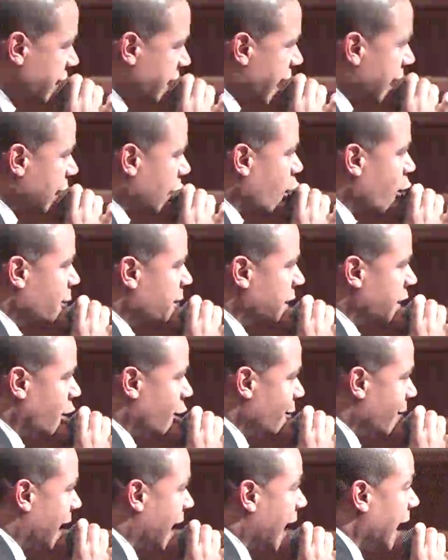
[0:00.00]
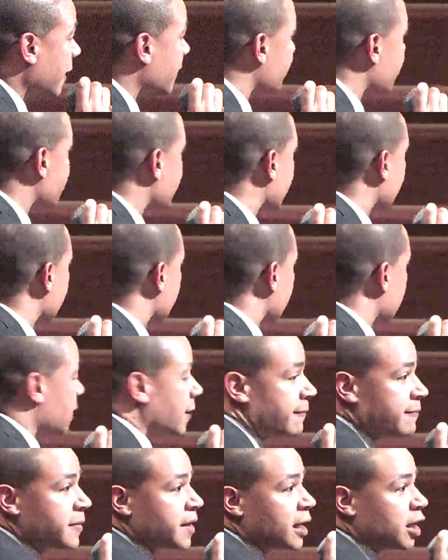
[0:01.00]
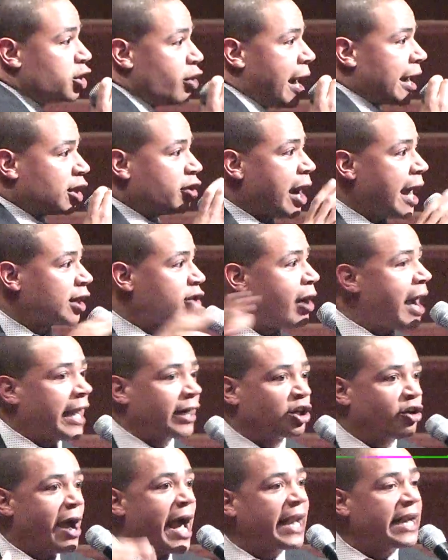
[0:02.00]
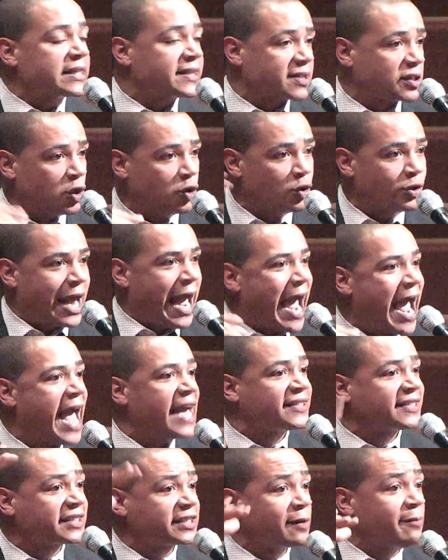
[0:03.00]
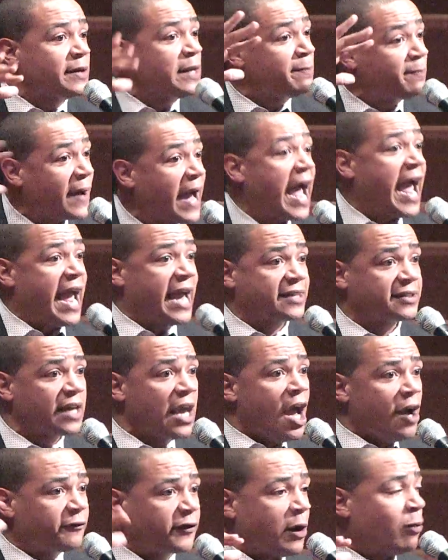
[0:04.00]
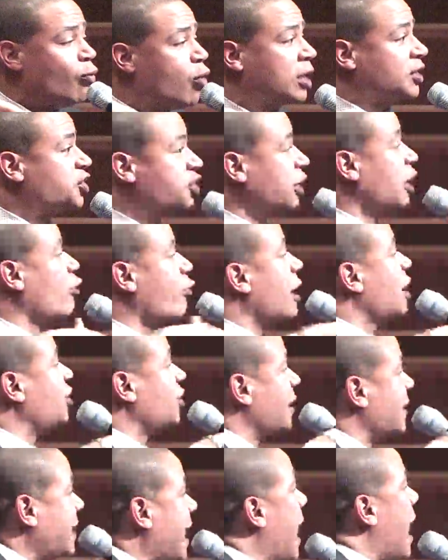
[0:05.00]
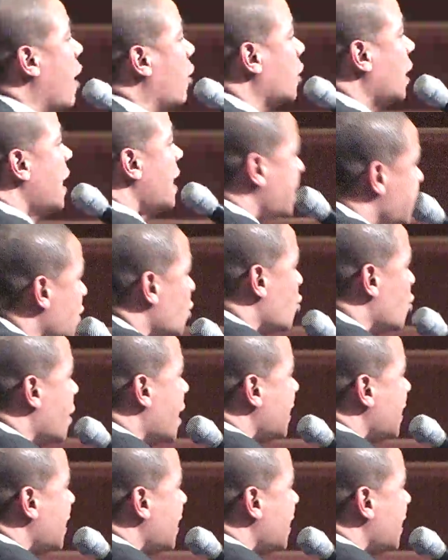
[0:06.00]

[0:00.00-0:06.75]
I hope you don't mind. Gra gra gratitude has to be passed from one generation down to the